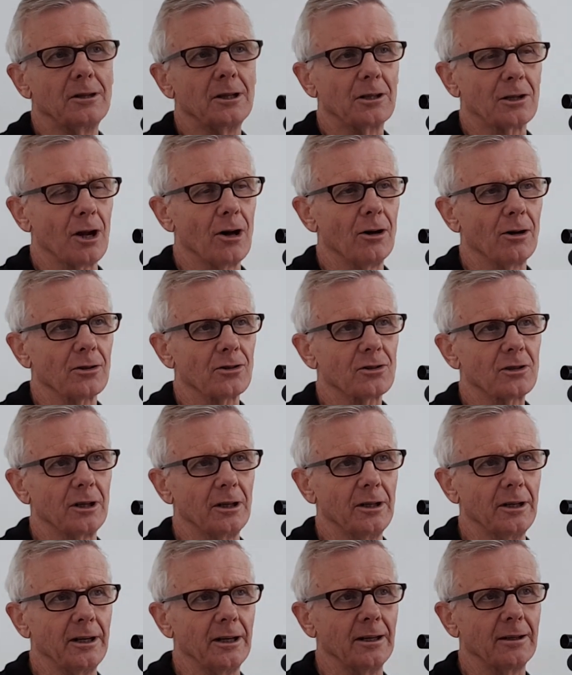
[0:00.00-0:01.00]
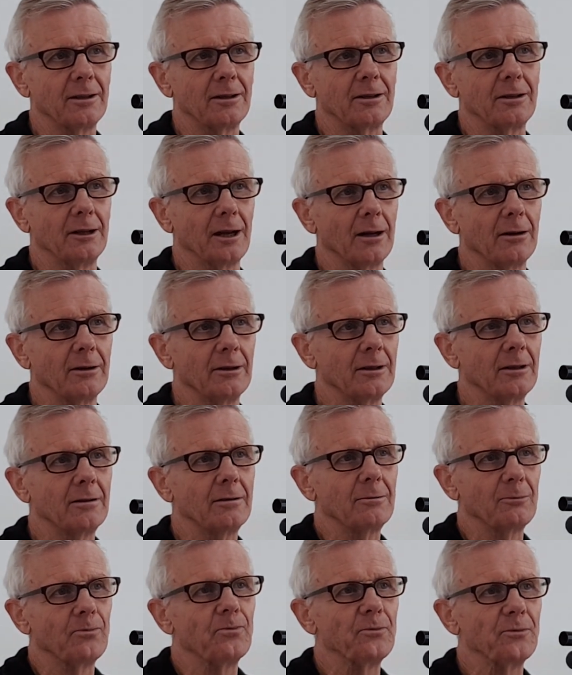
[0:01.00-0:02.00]
you're dancing, it you know
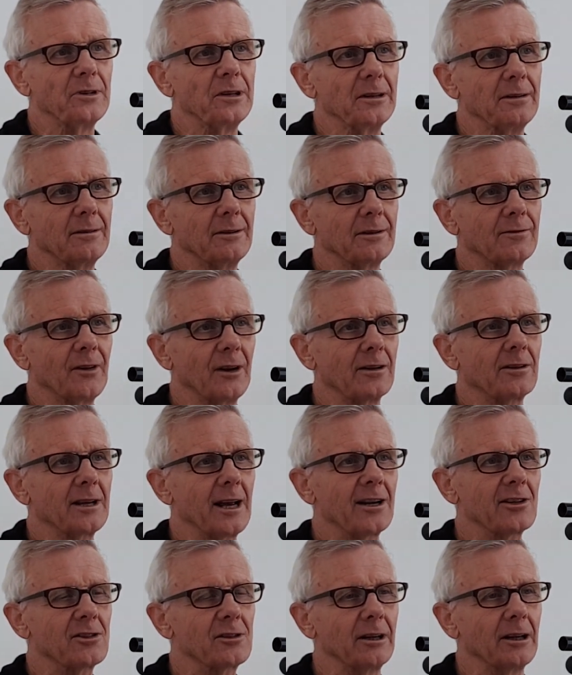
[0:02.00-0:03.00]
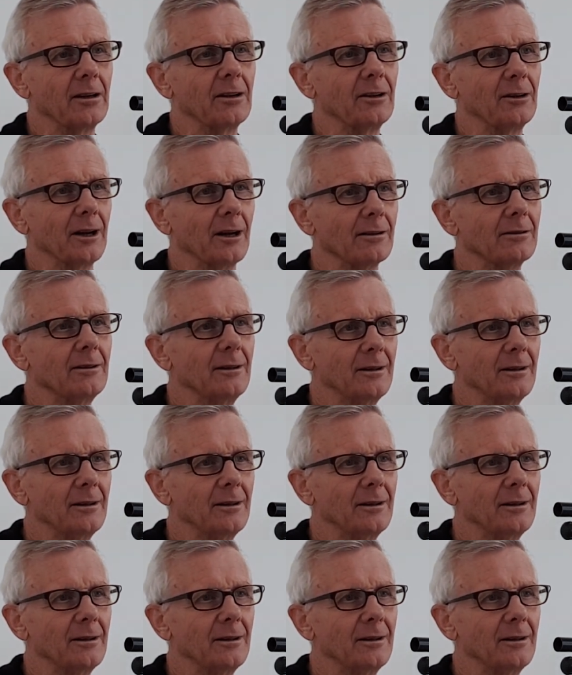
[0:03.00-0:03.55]
it's fantastic. You know,